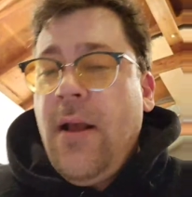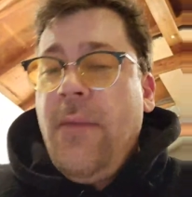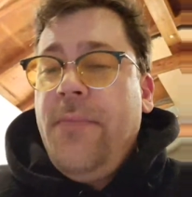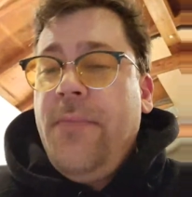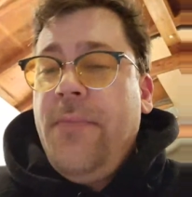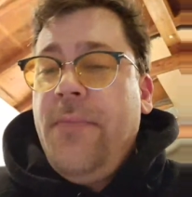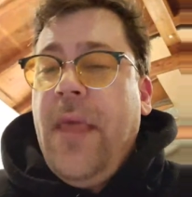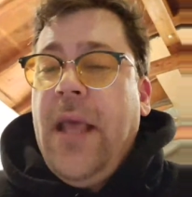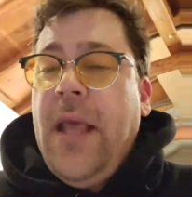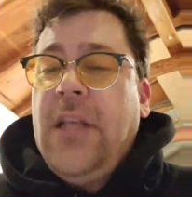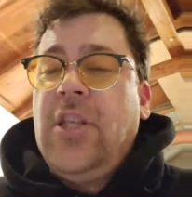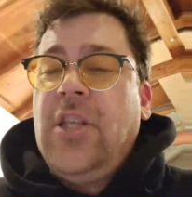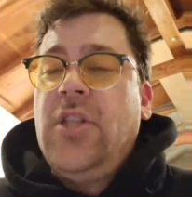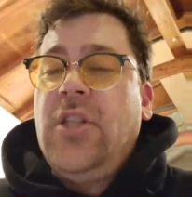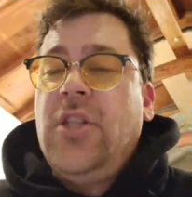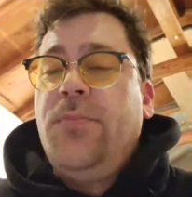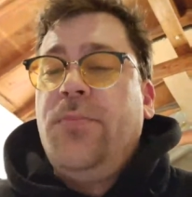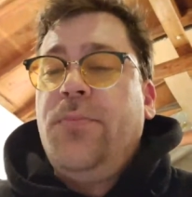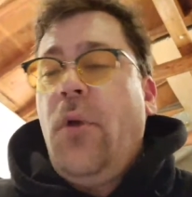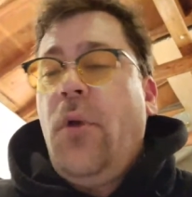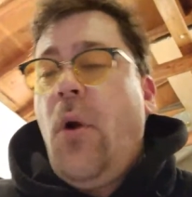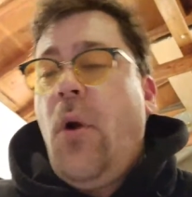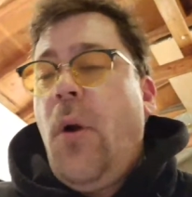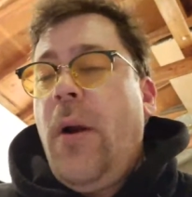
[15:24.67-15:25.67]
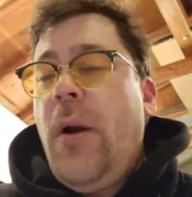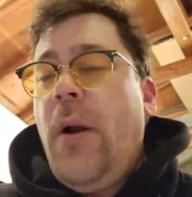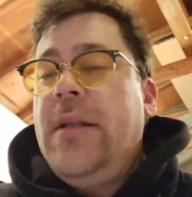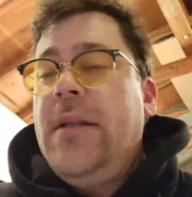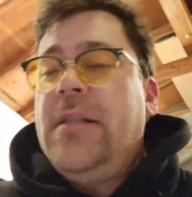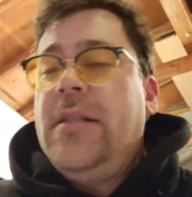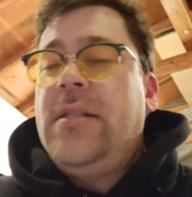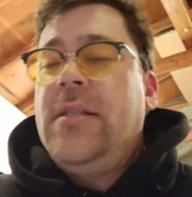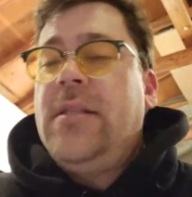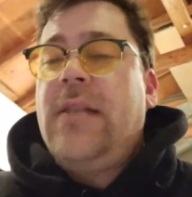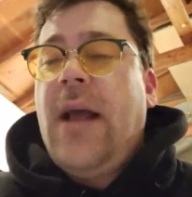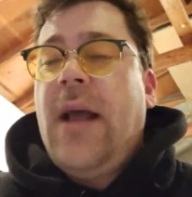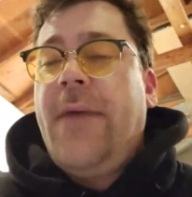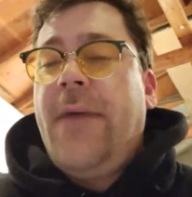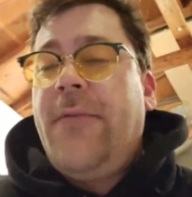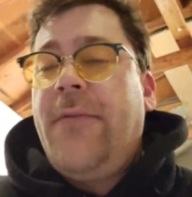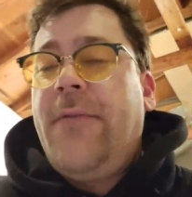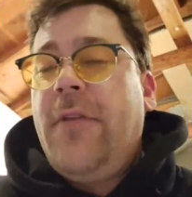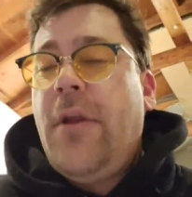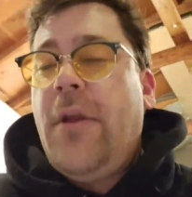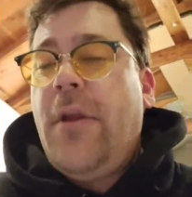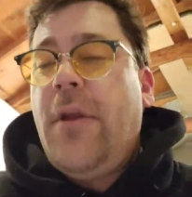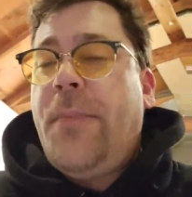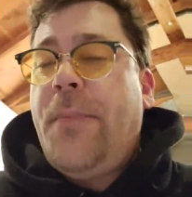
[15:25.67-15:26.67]
They explore and
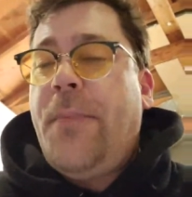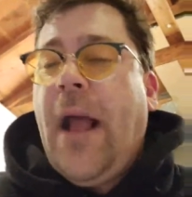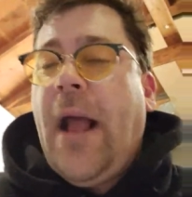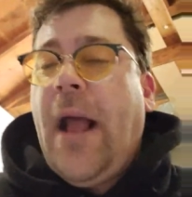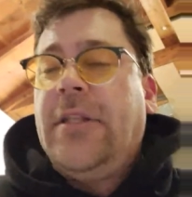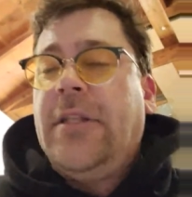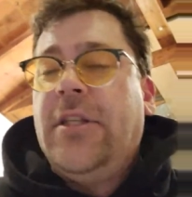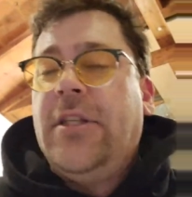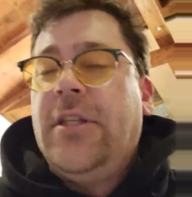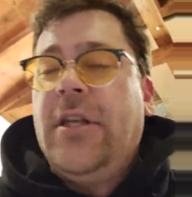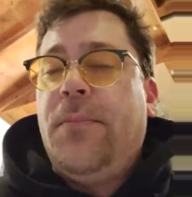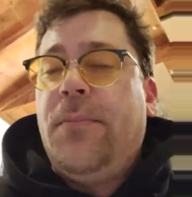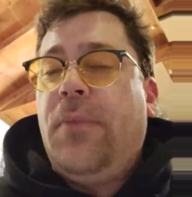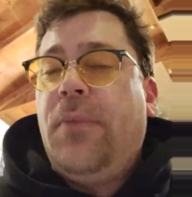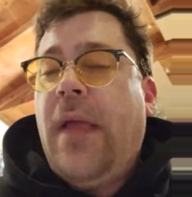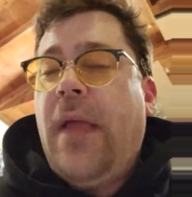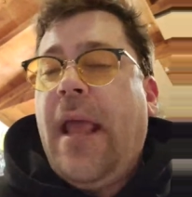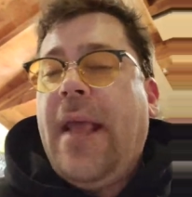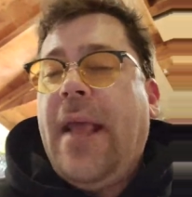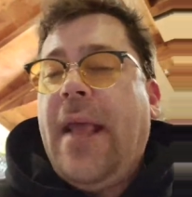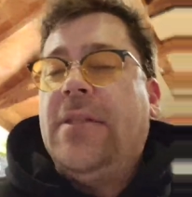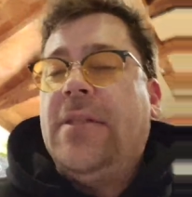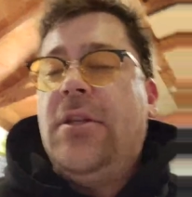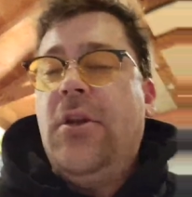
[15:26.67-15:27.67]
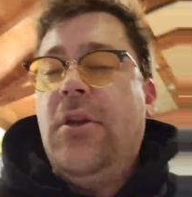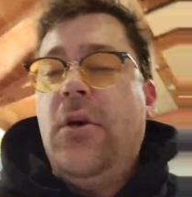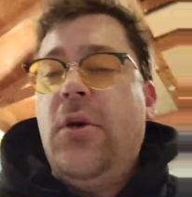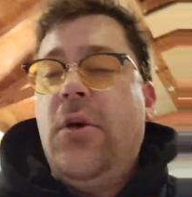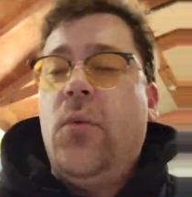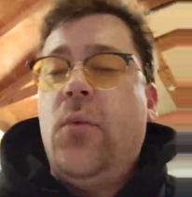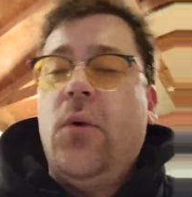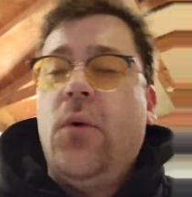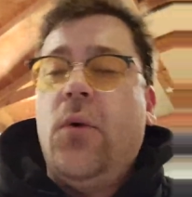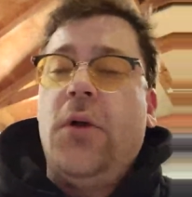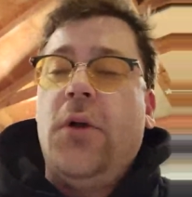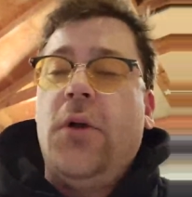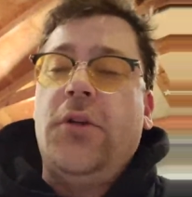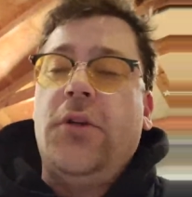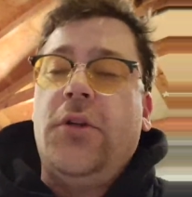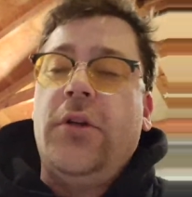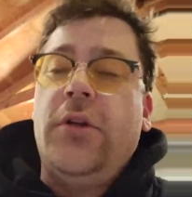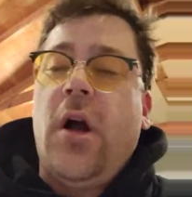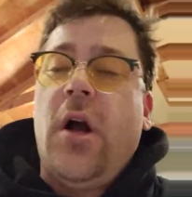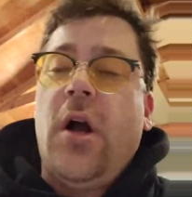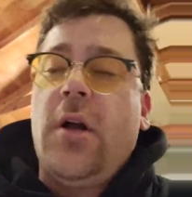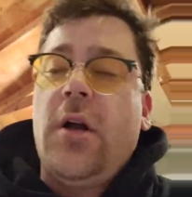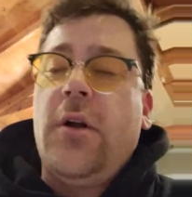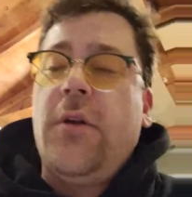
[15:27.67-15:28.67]
discover their passion ablaze, a new world to
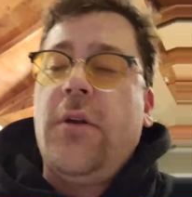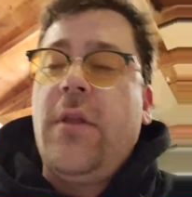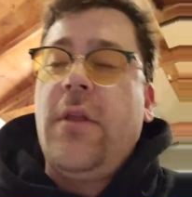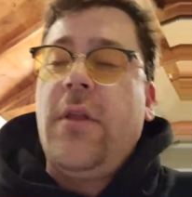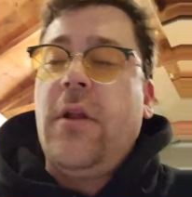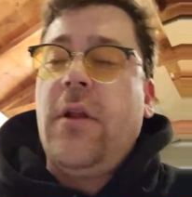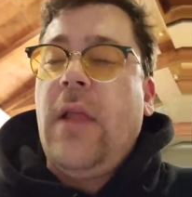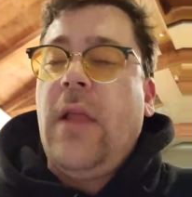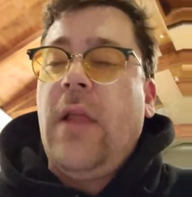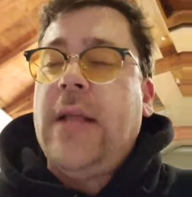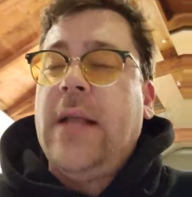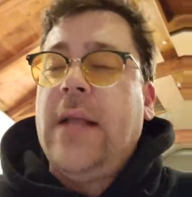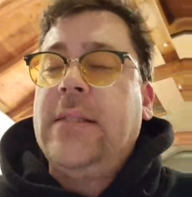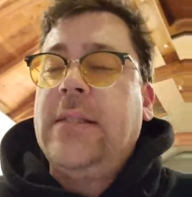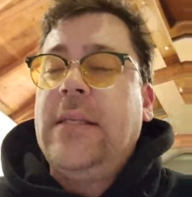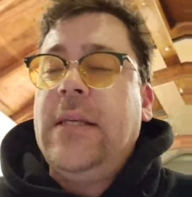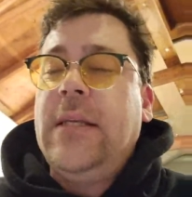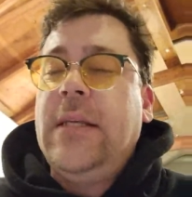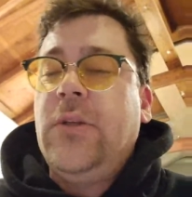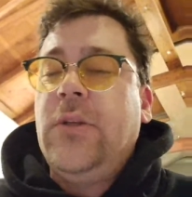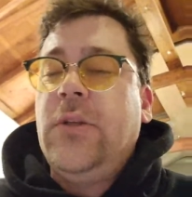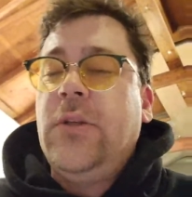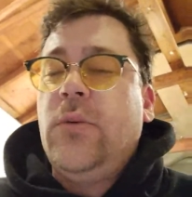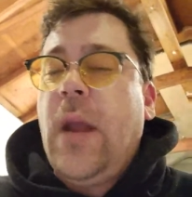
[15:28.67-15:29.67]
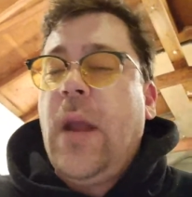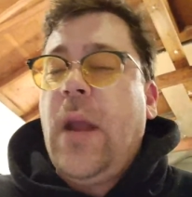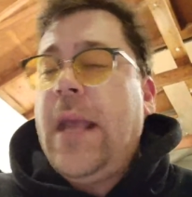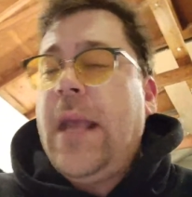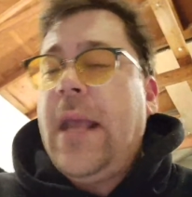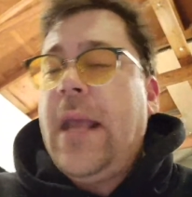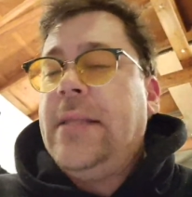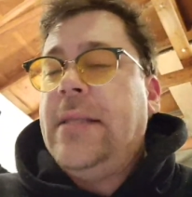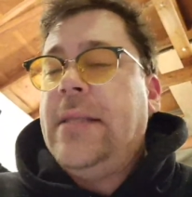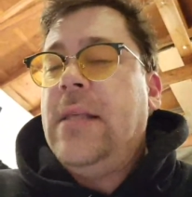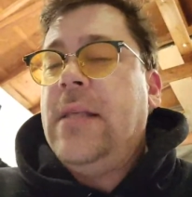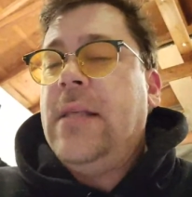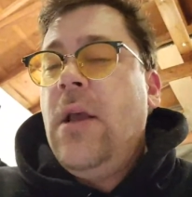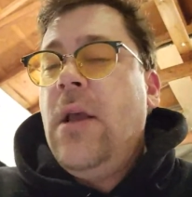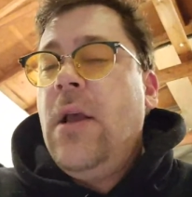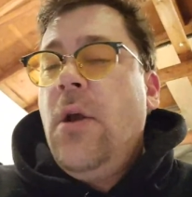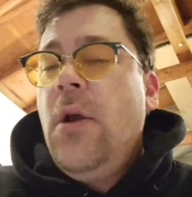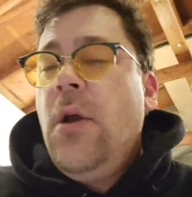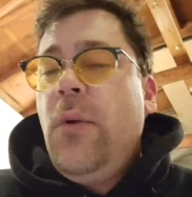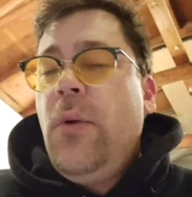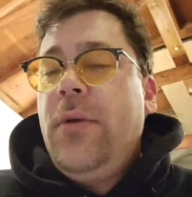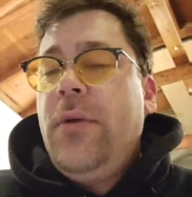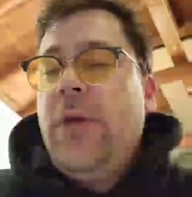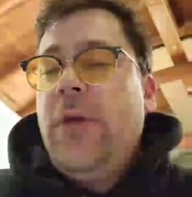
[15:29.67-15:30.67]
conquer, their legacy to raise.
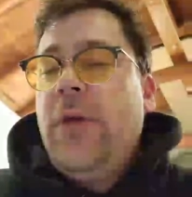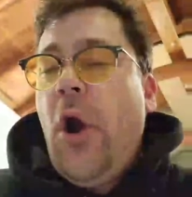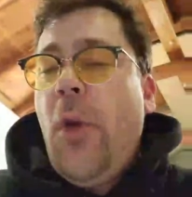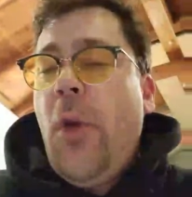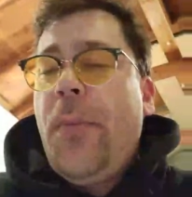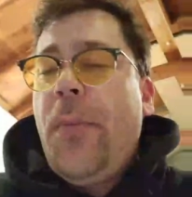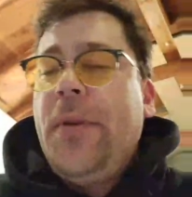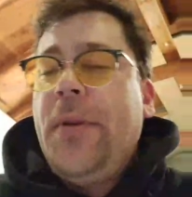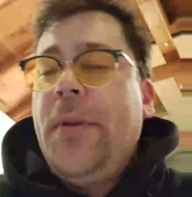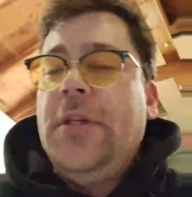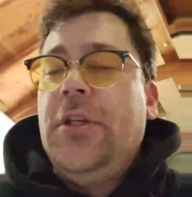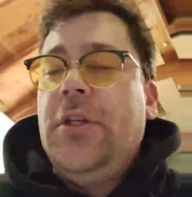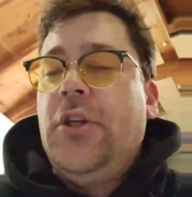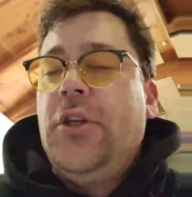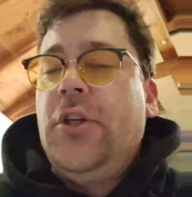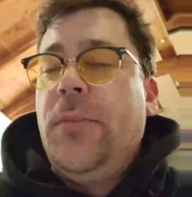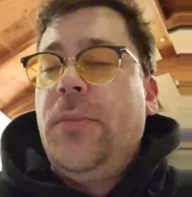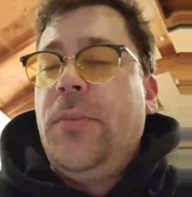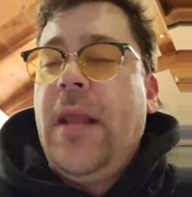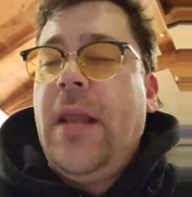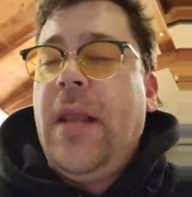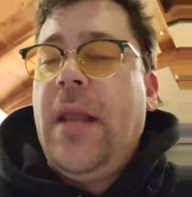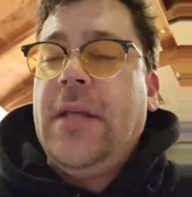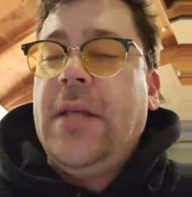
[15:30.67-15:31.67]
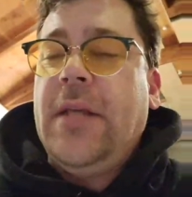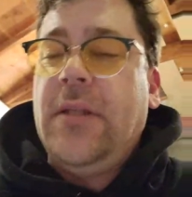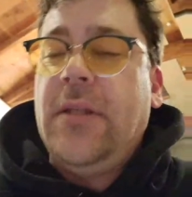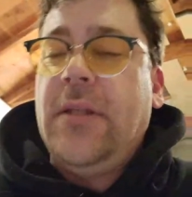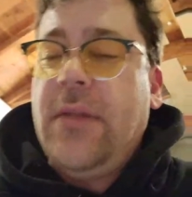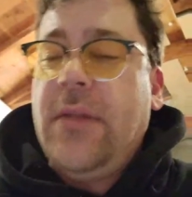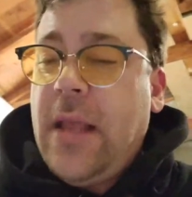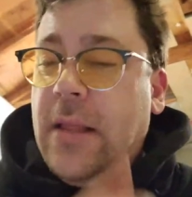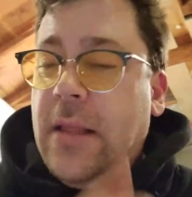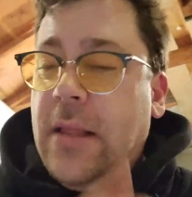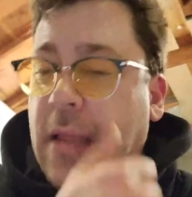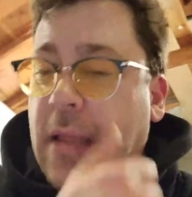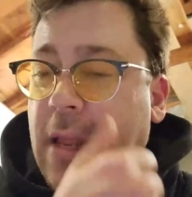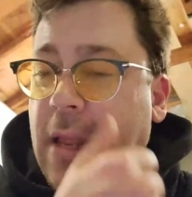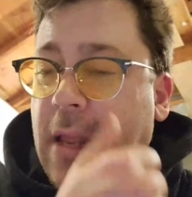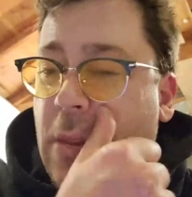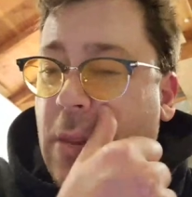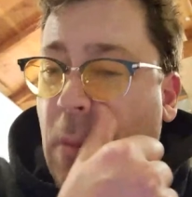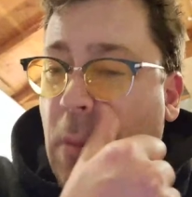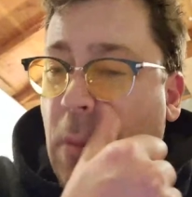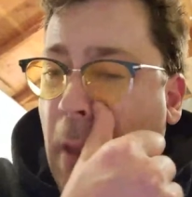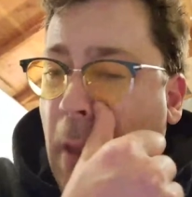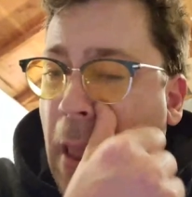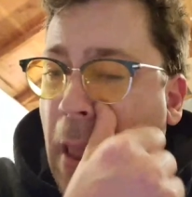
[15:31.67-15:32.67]
With hope and determination, they lead
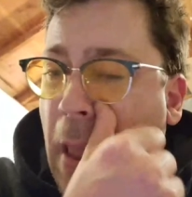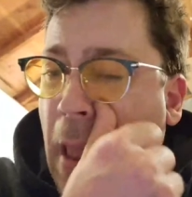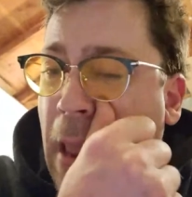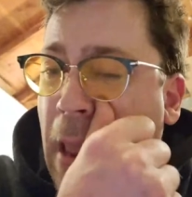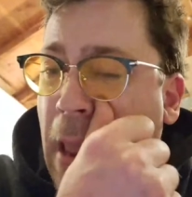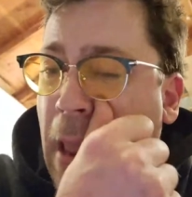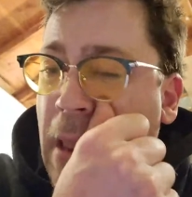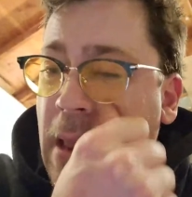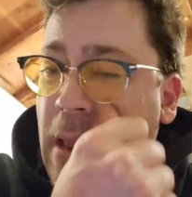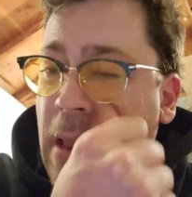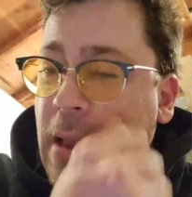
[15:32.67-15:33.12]
the way.